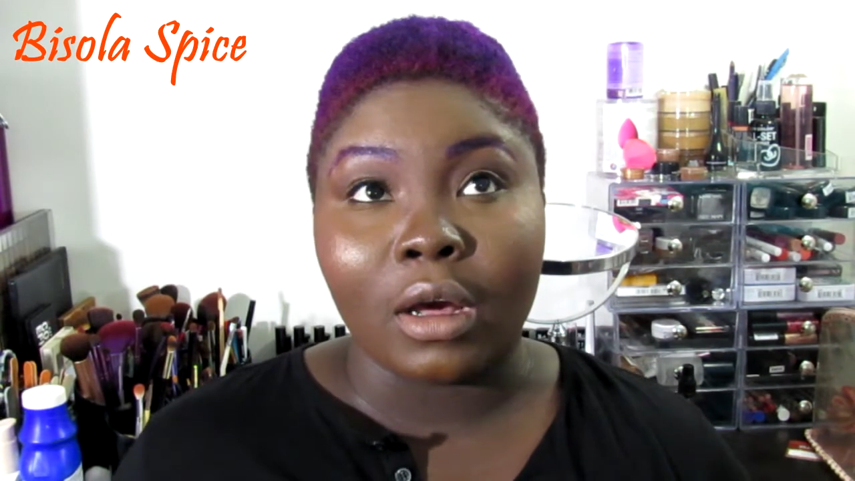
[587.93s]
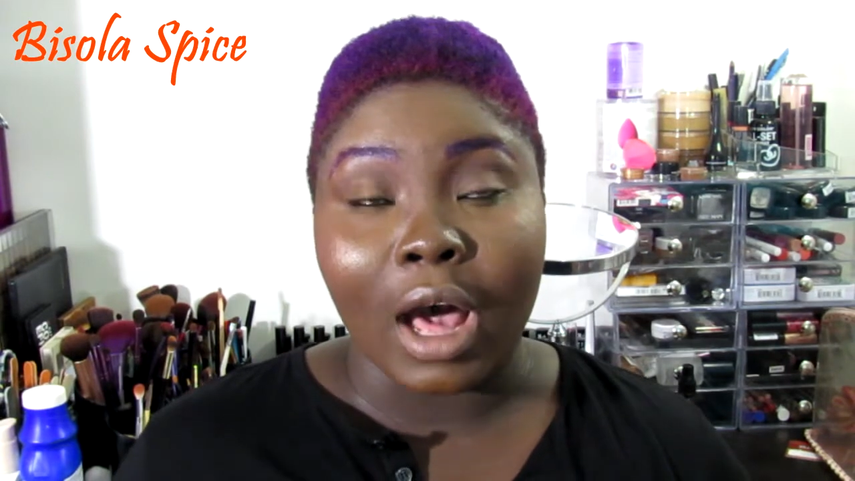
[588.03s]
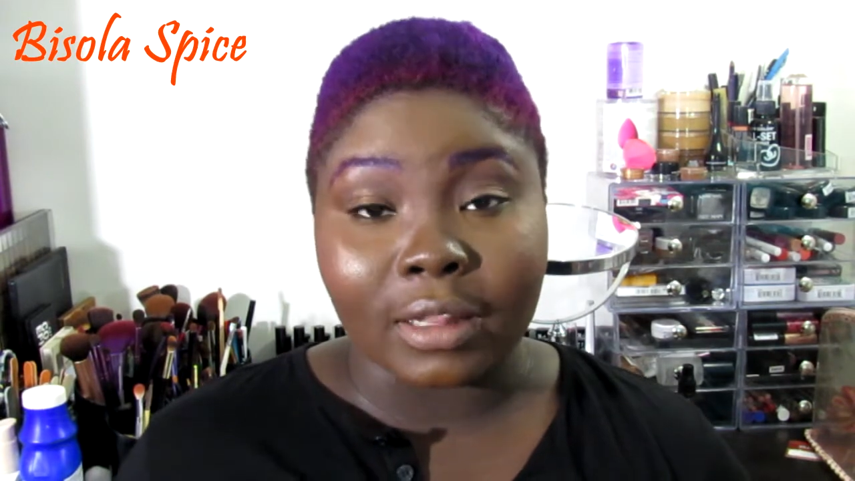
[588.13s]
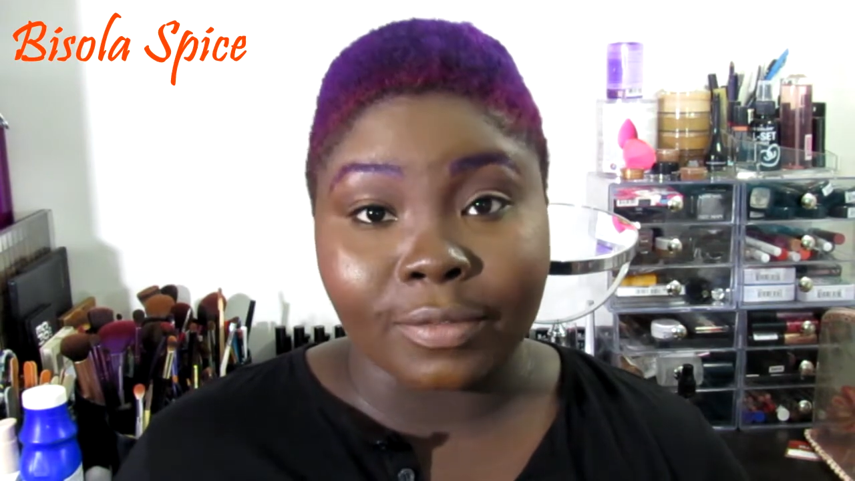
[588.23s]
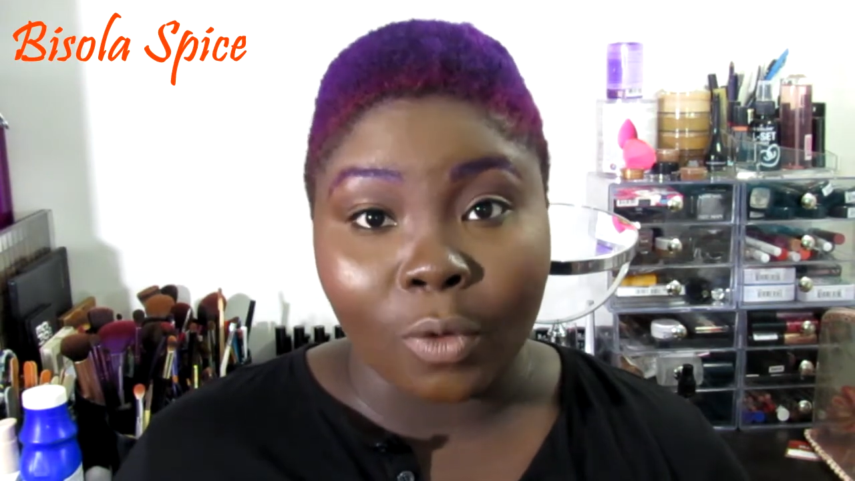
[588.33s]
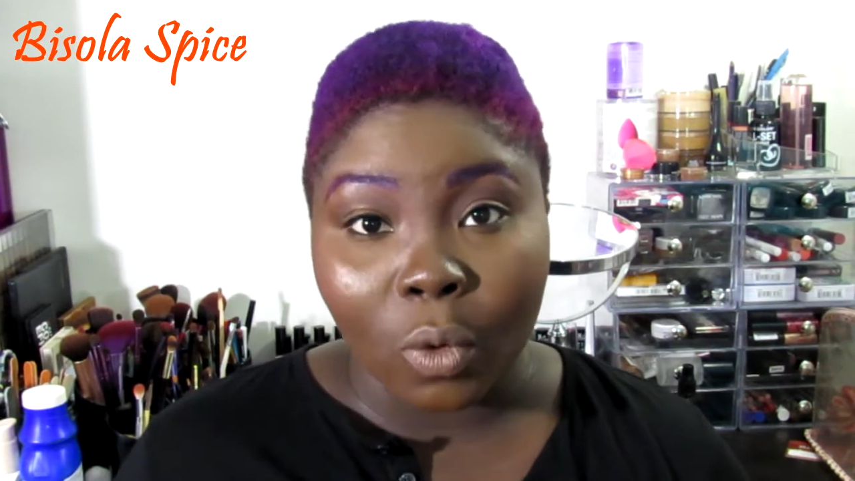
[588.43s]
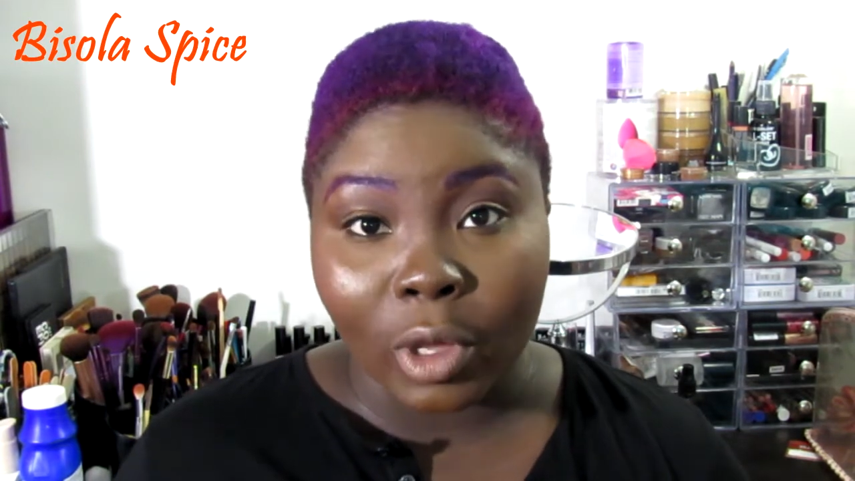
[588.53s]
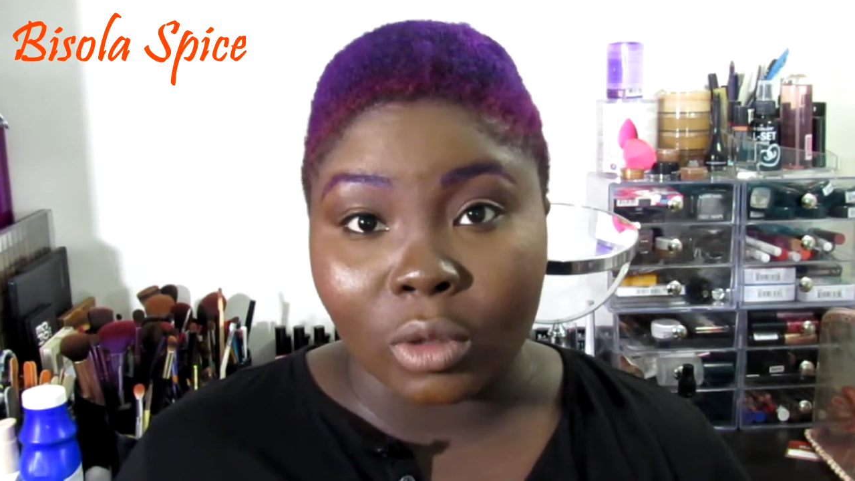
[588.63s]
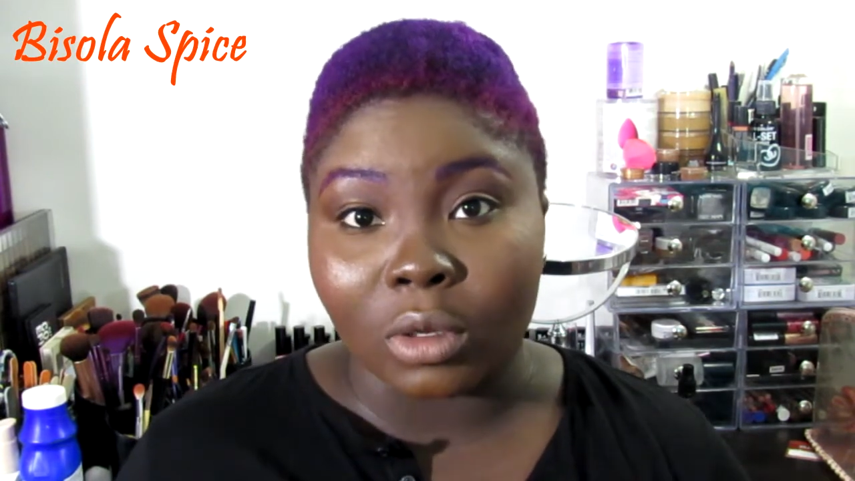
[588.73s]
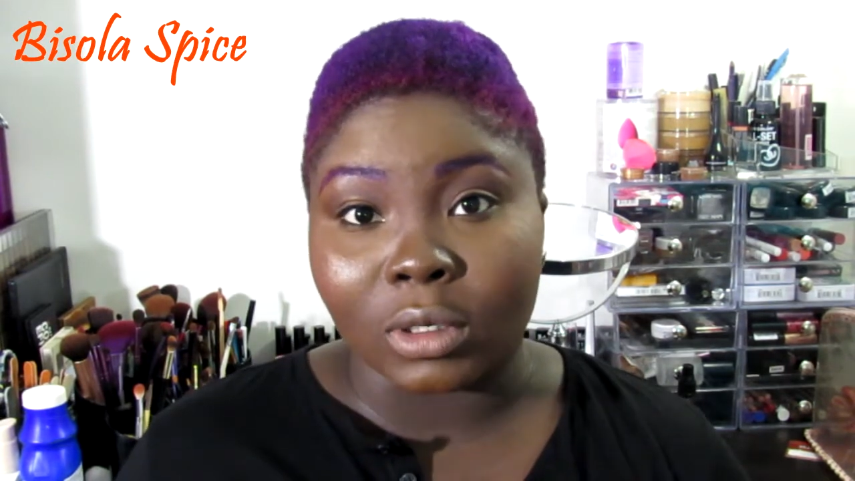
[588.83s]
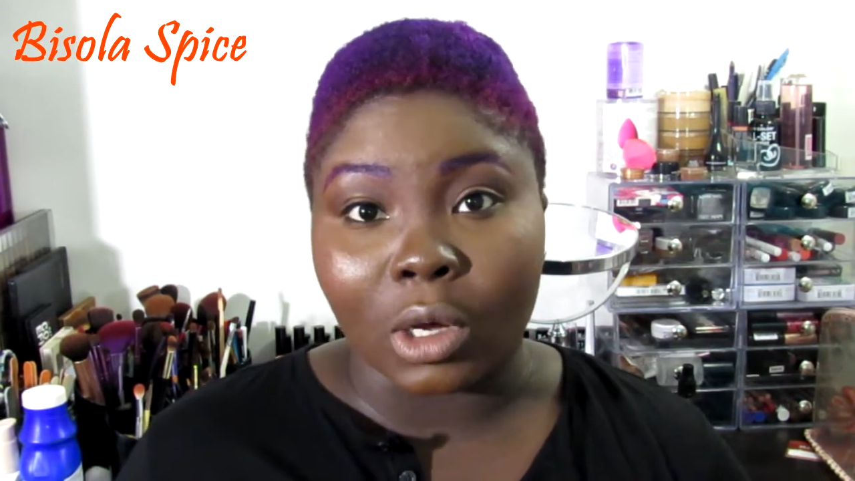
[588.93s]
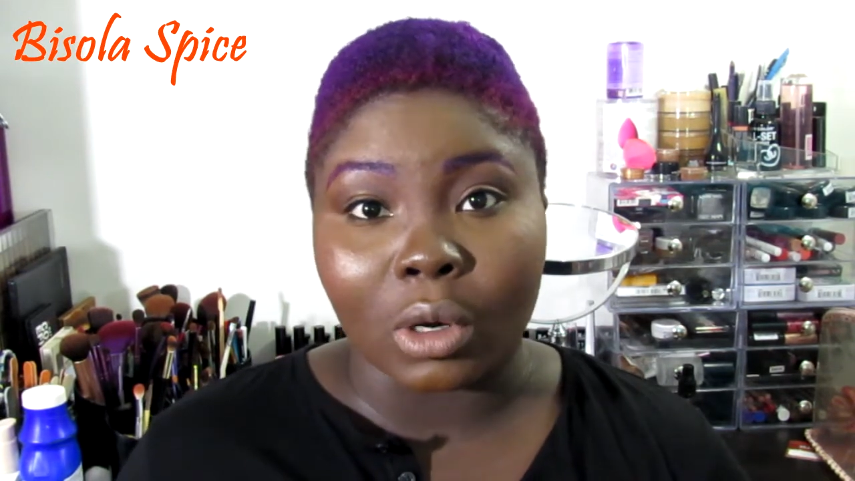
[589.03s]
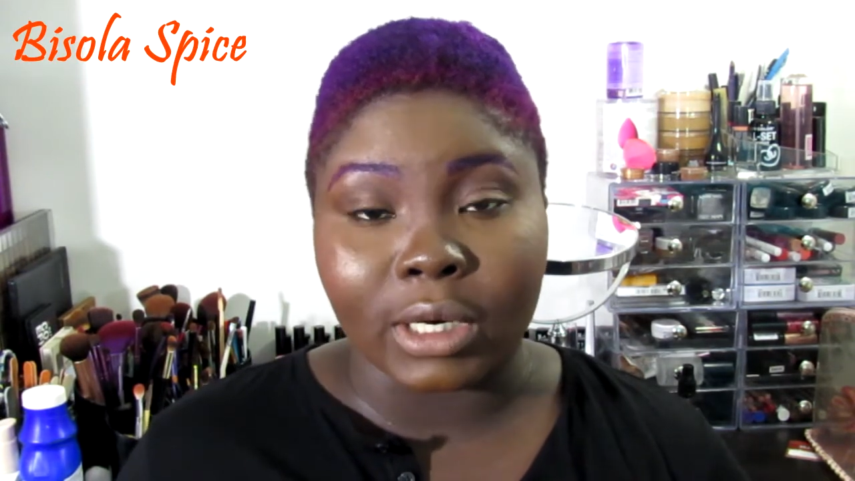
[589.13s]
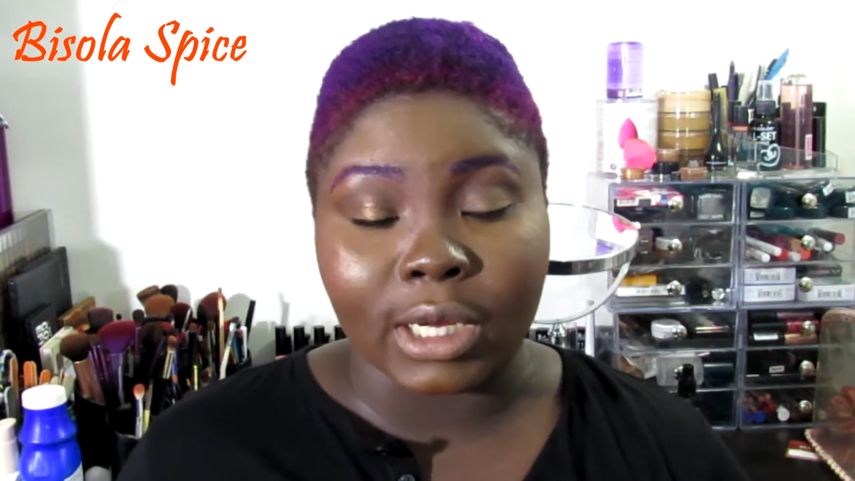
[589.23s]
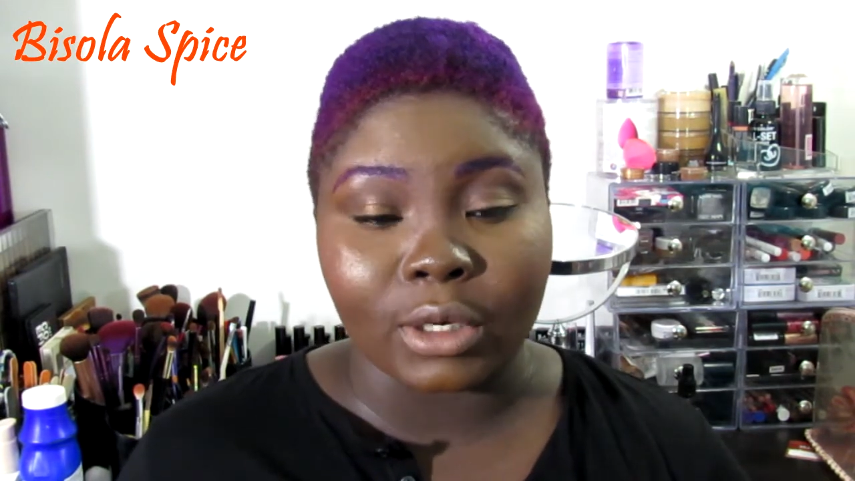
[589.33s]
olive oil or
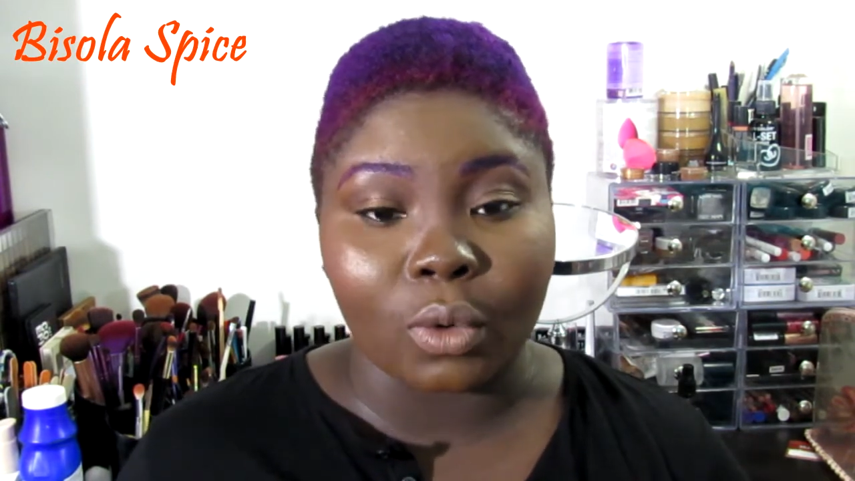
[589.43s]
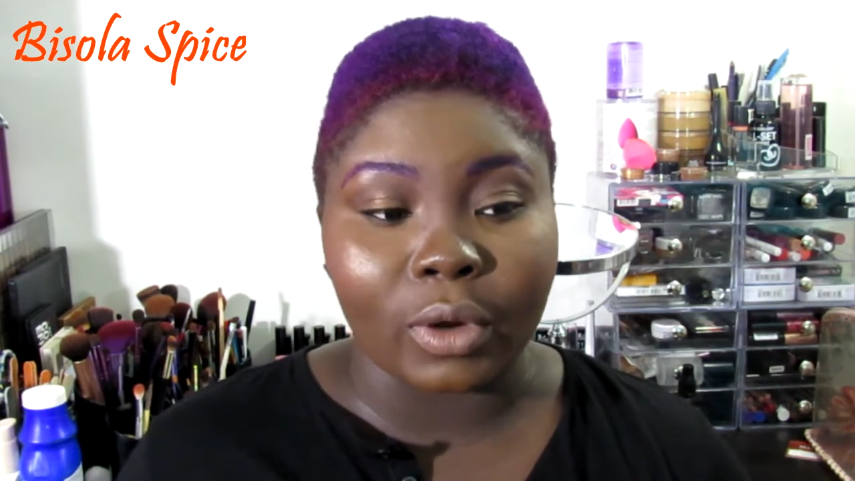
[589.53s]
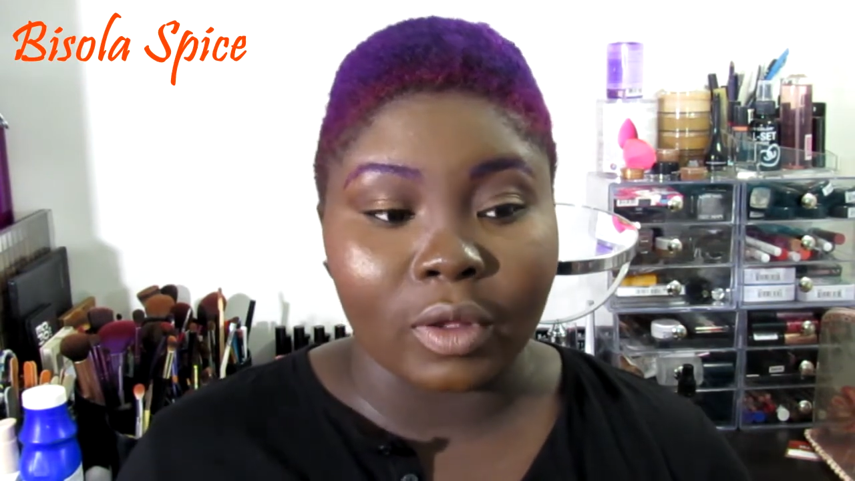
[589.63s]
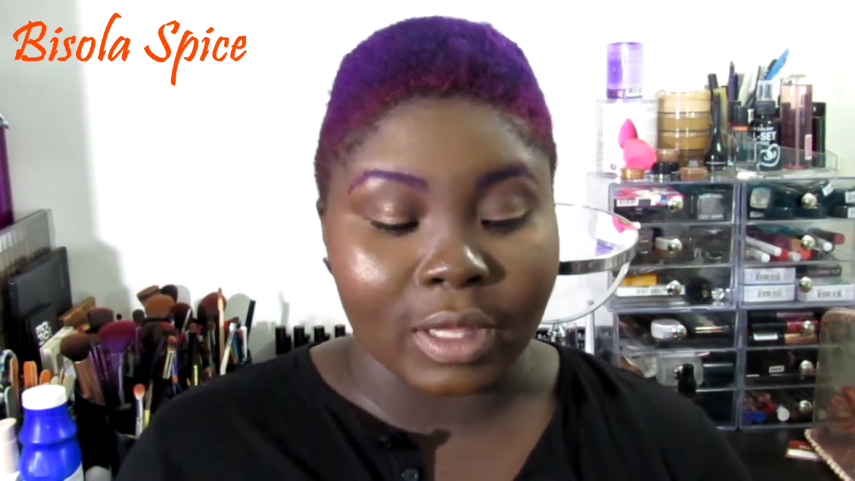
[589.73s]
coconut oil.